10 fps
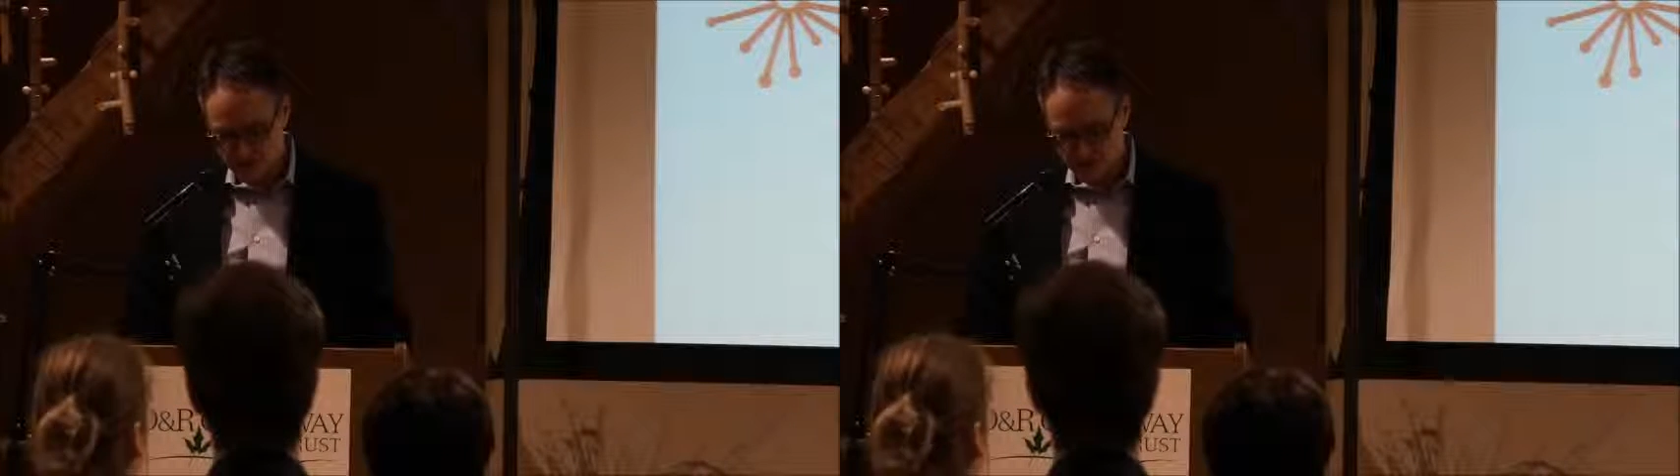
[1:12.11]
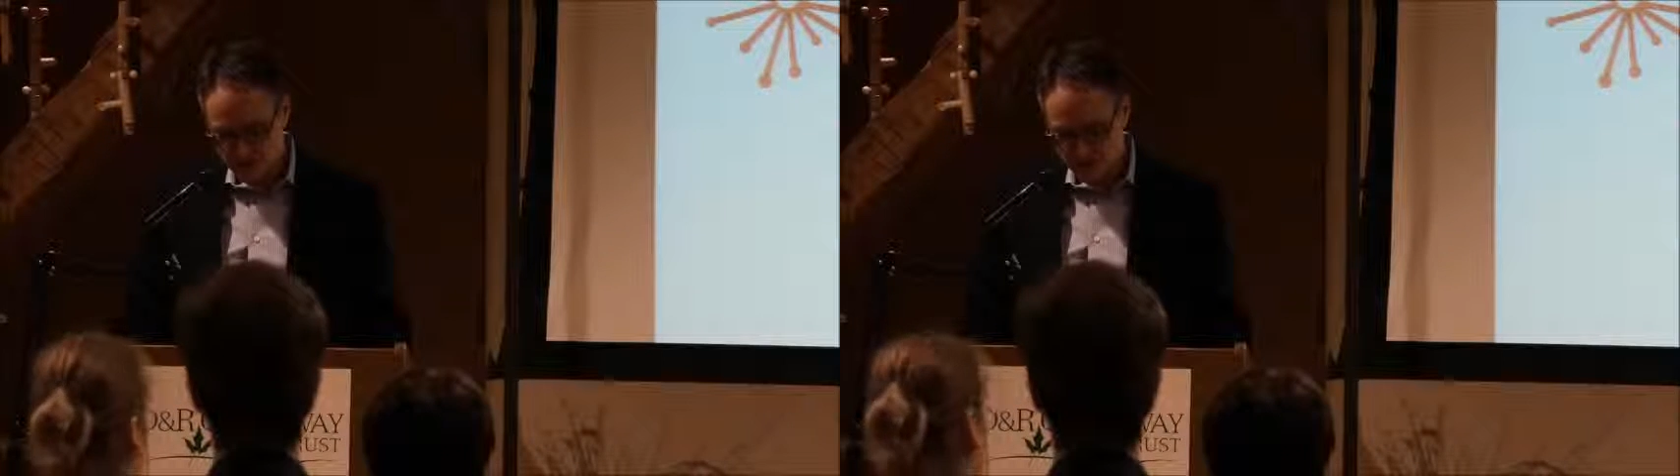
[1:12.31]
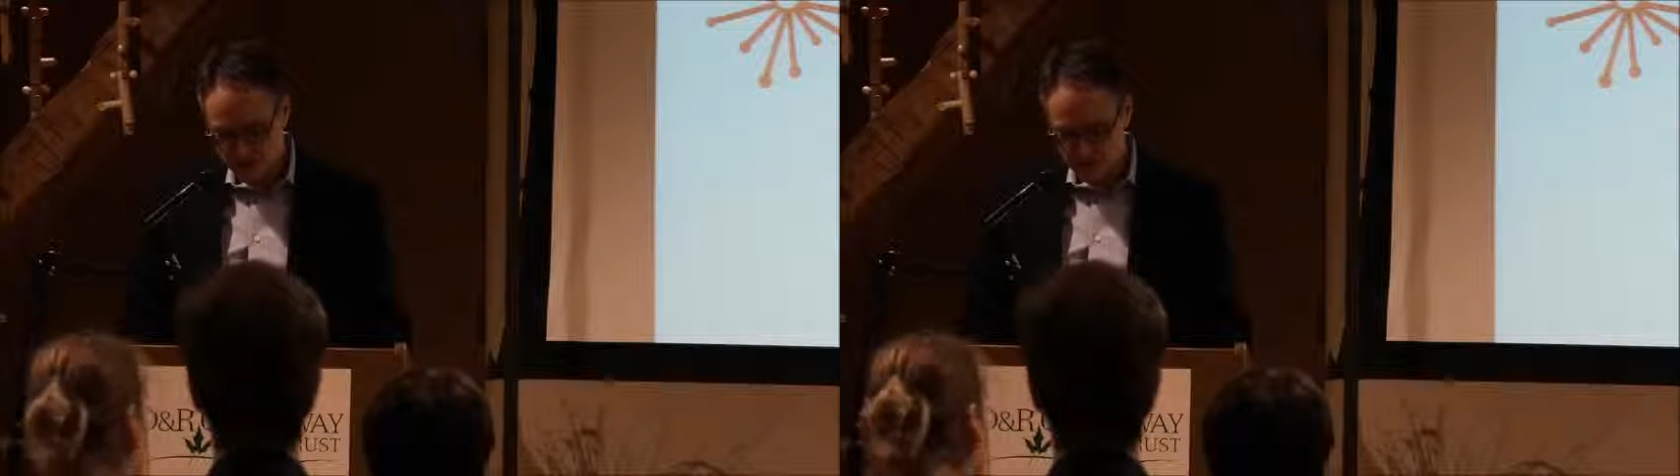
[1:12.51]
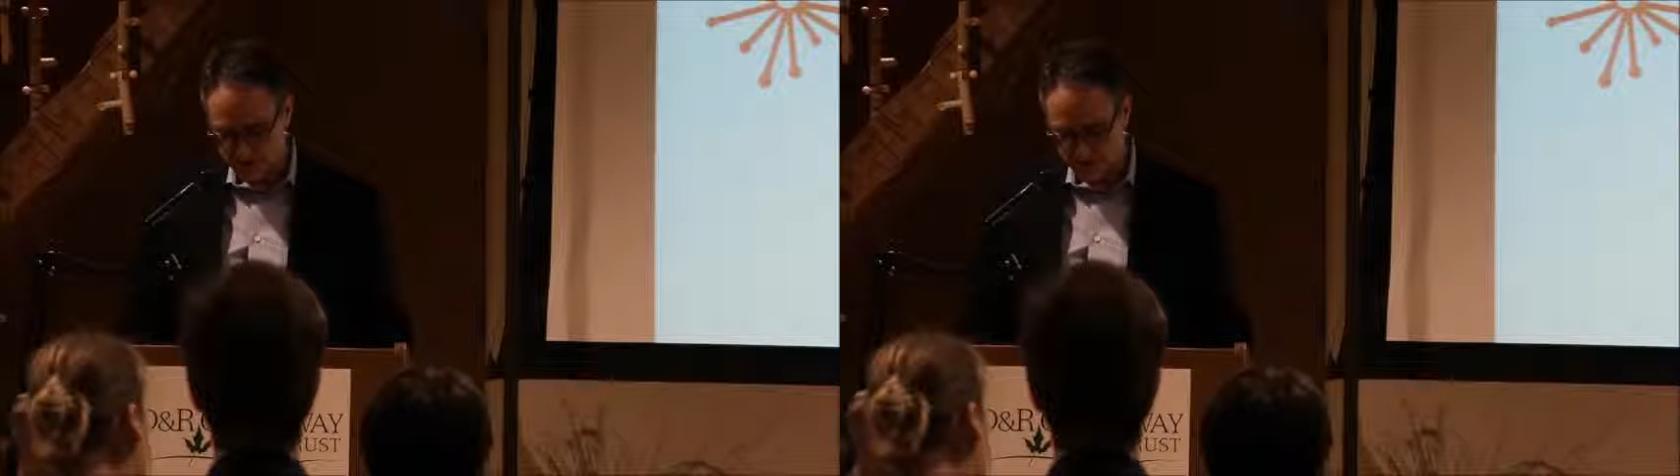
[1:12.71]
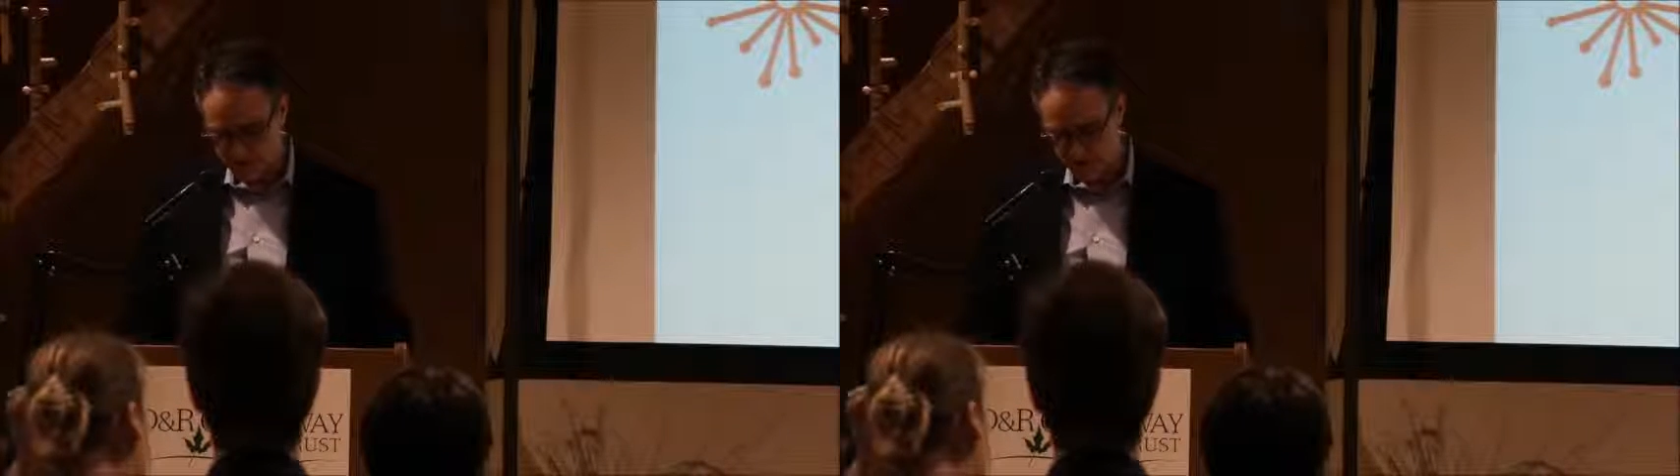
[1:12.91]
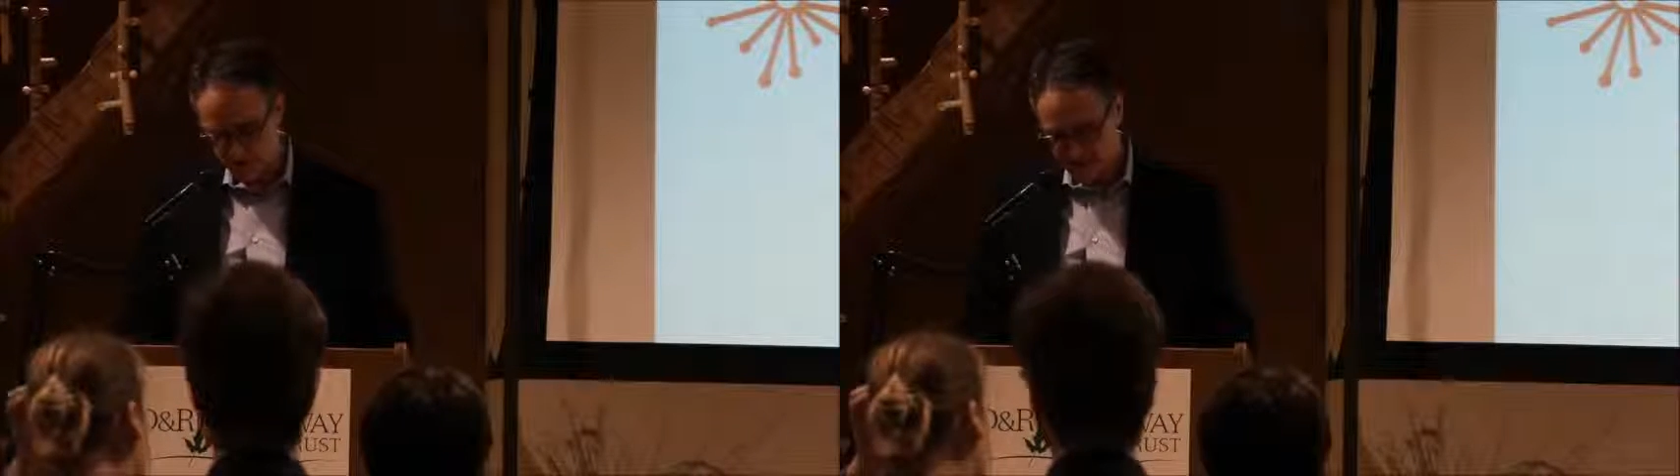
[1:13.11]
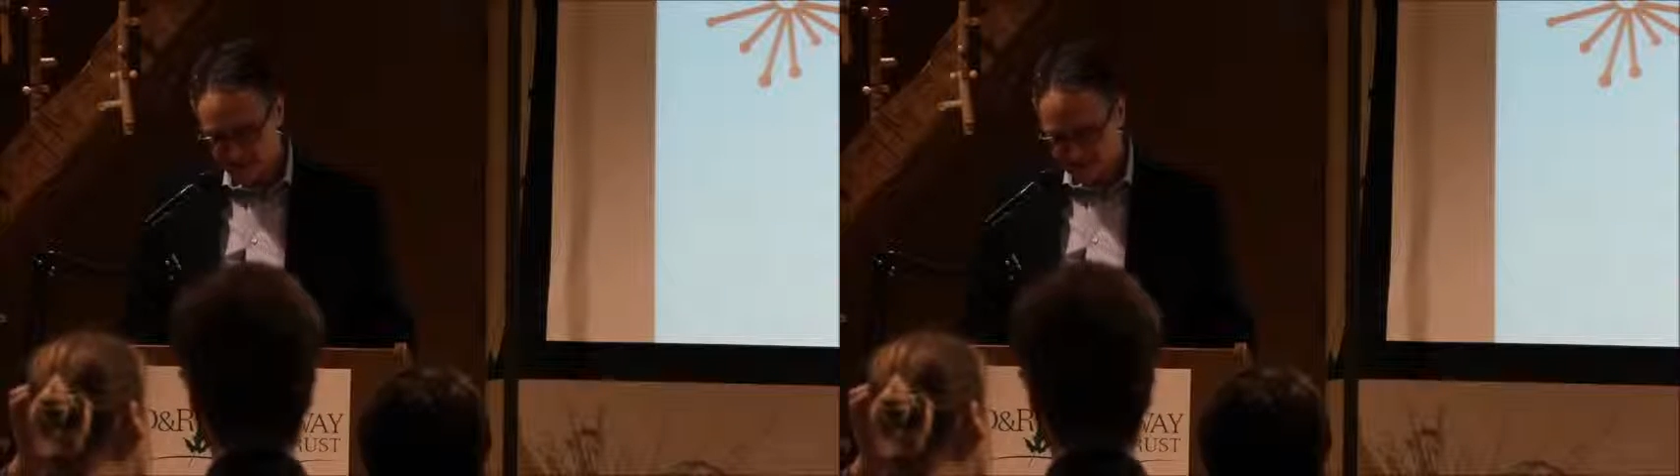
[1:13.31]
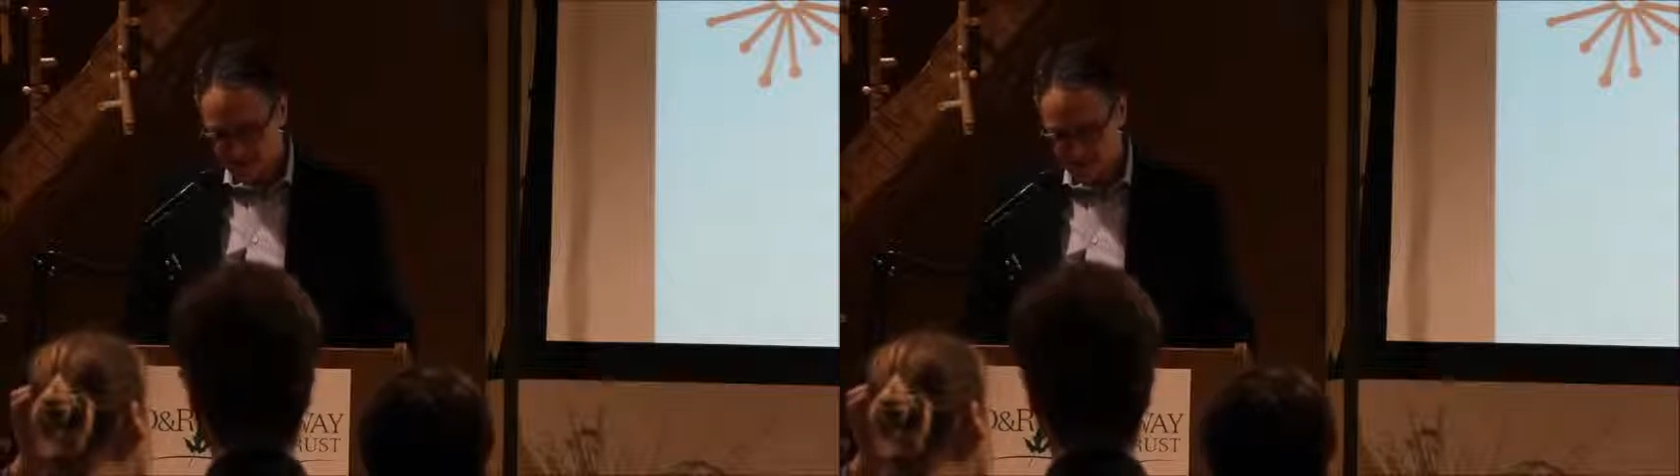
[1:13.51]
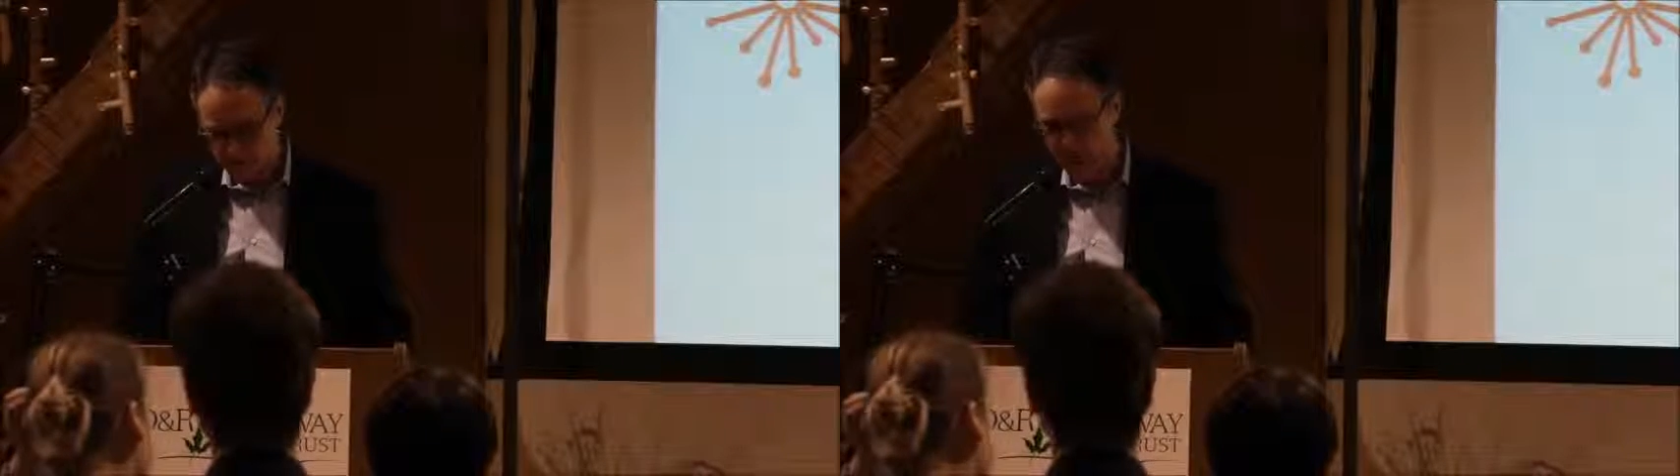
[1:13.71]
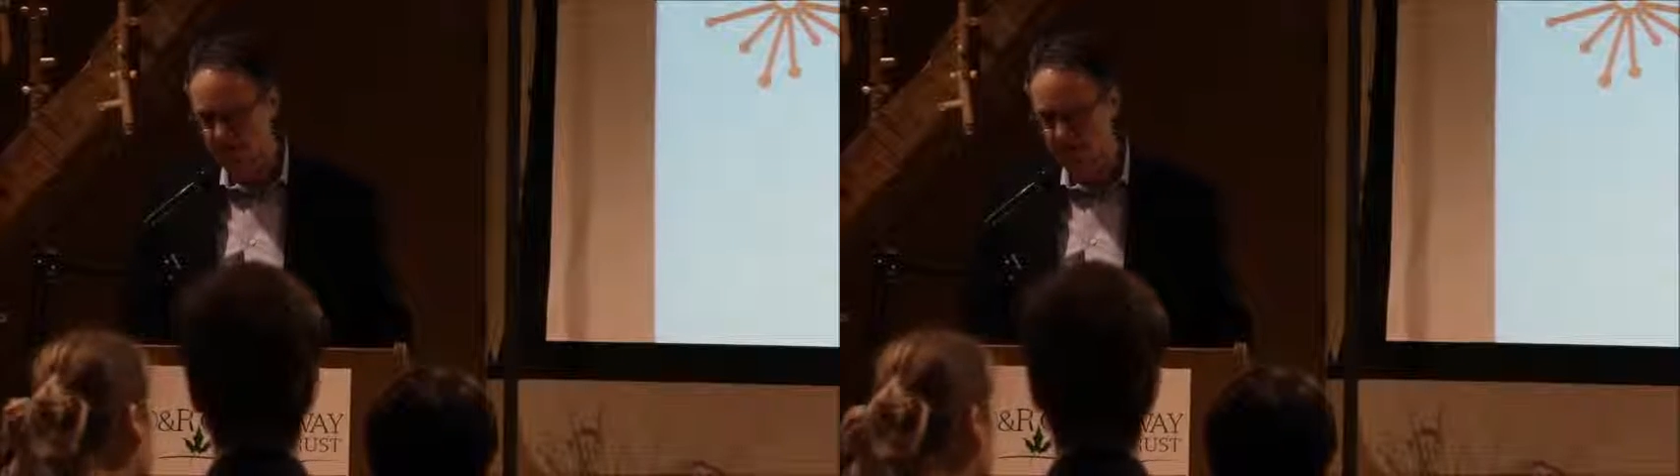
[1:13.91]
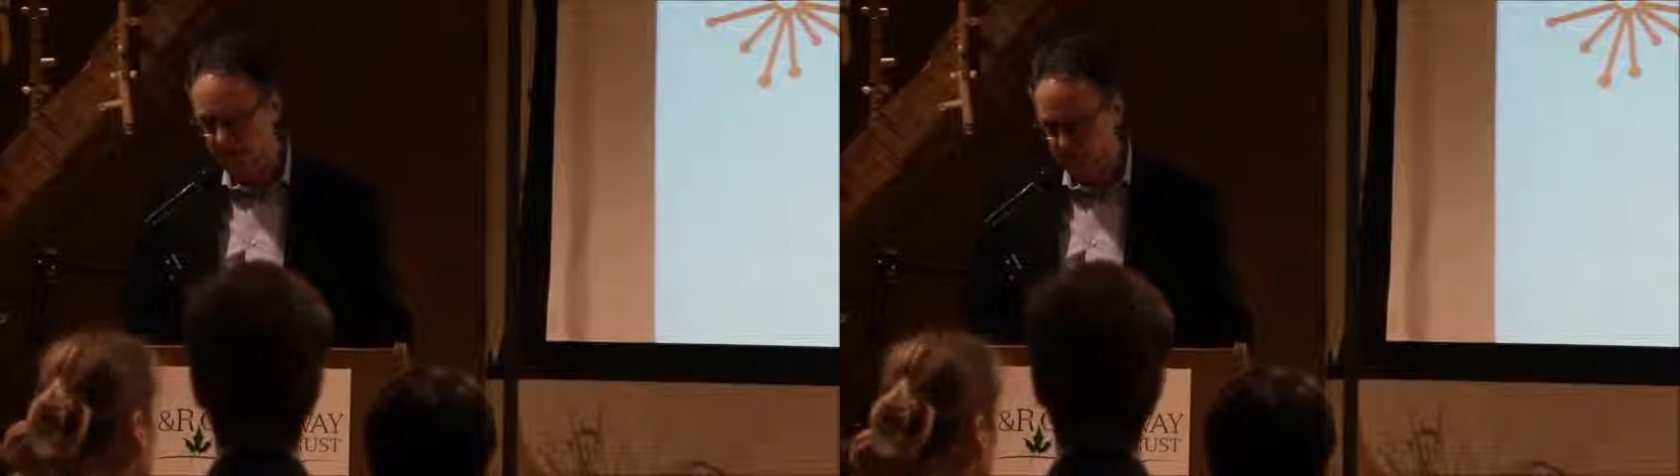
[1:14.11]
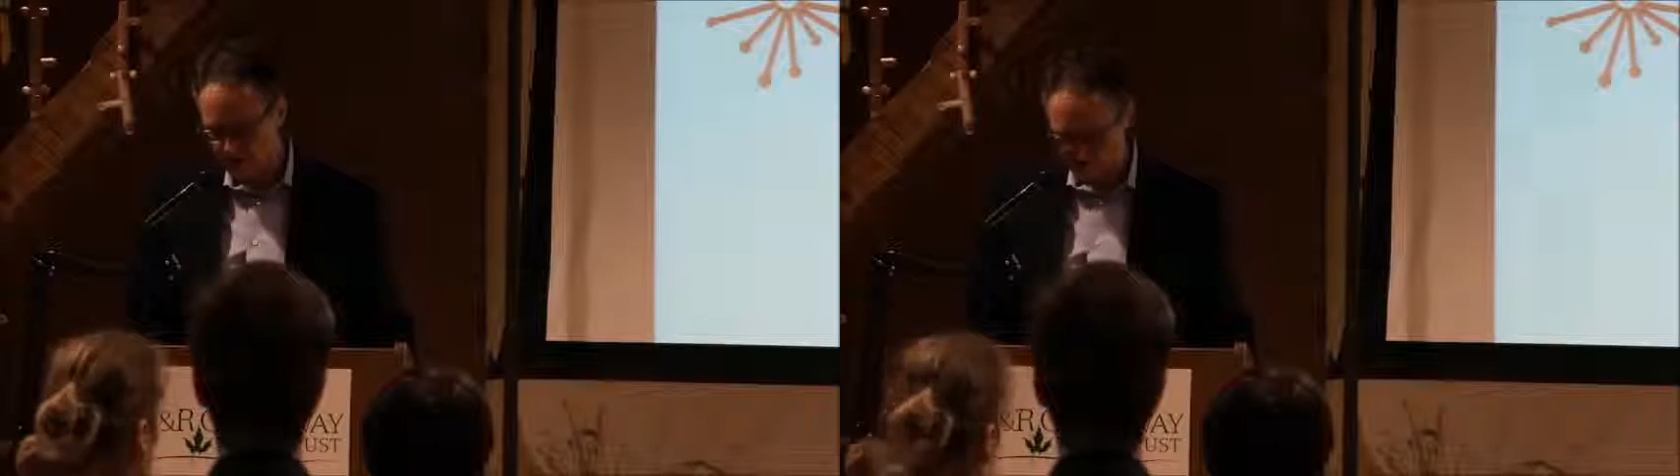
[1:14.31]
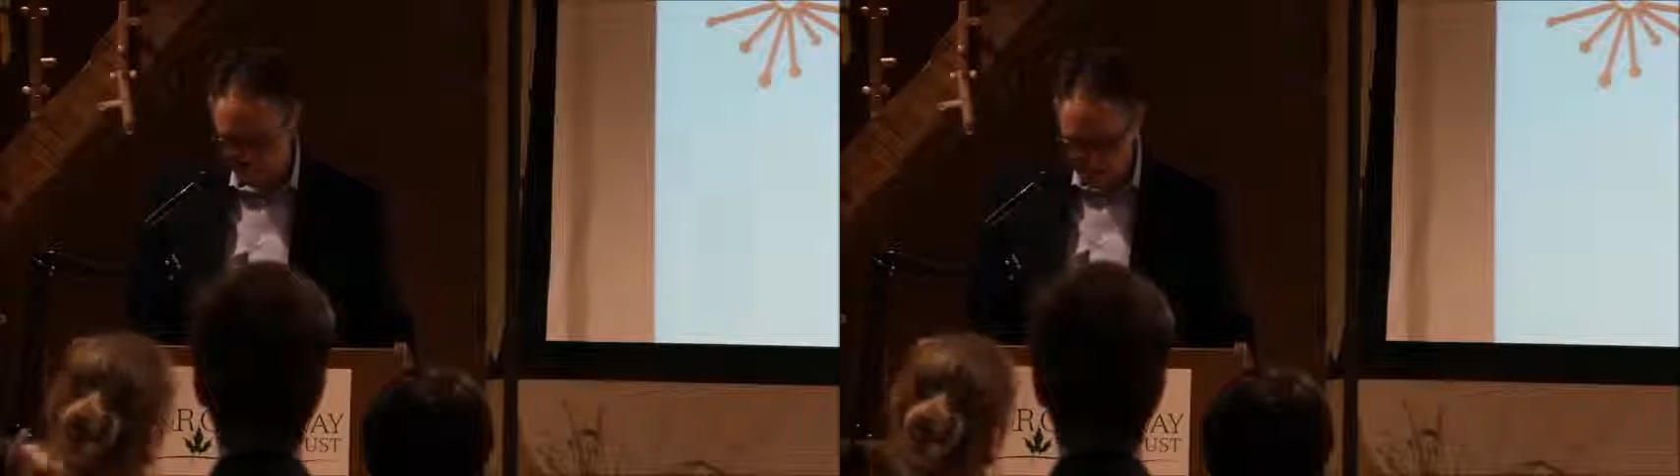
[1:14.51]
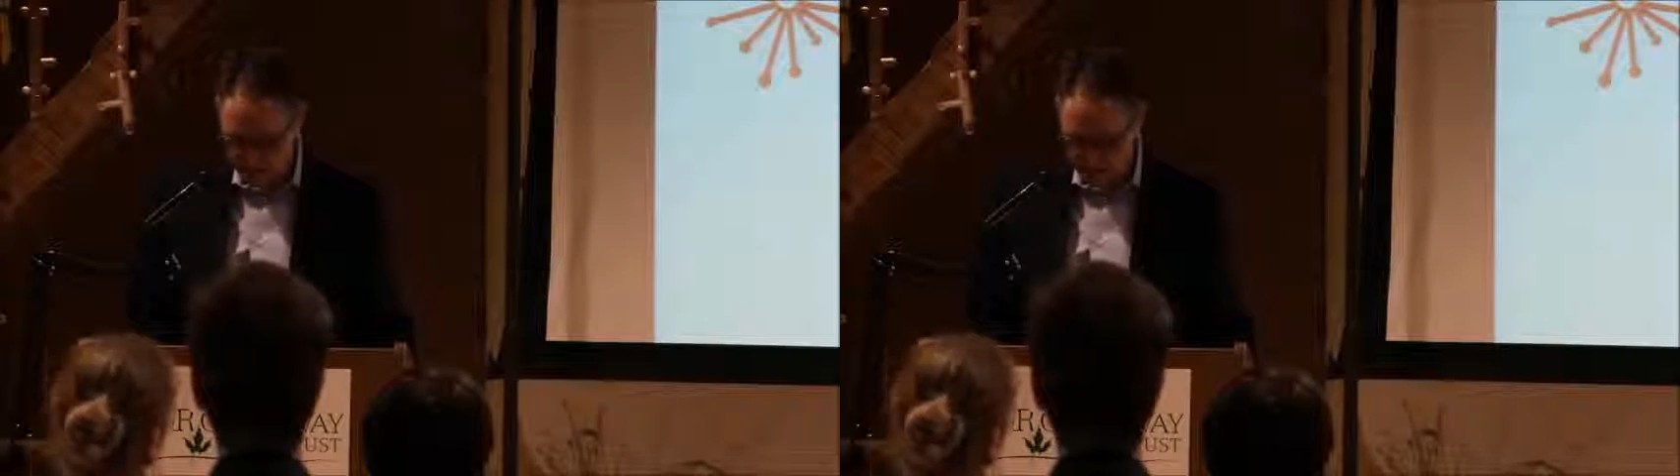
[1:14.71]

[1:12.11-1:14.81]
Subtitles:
job doing something equal to his intellect,